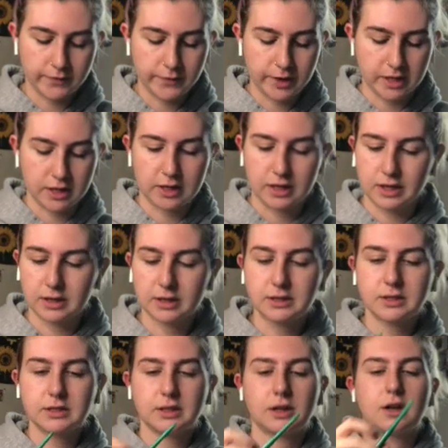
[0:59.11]
I think this
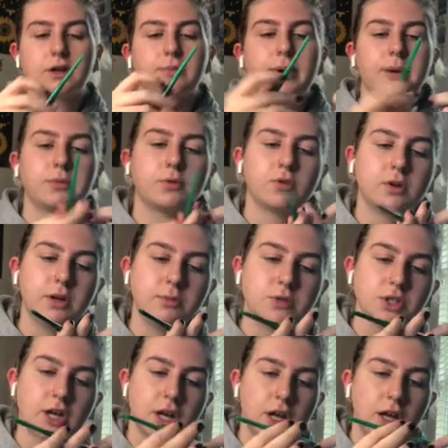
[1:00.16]
is the ColourPop Green
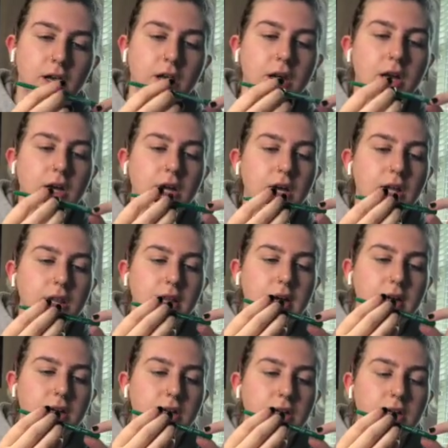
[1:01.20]
Gel
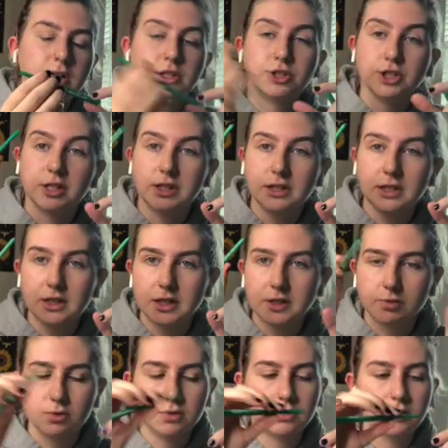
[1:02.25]
Liner in the shade
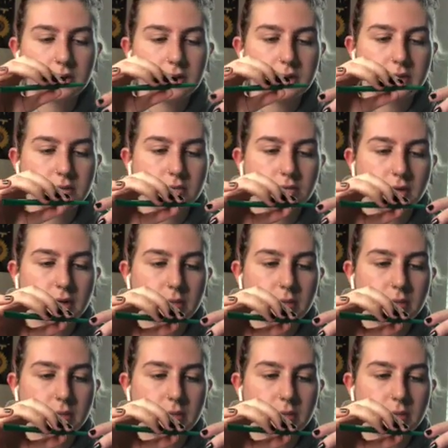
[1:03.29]
Teaspoon. It's really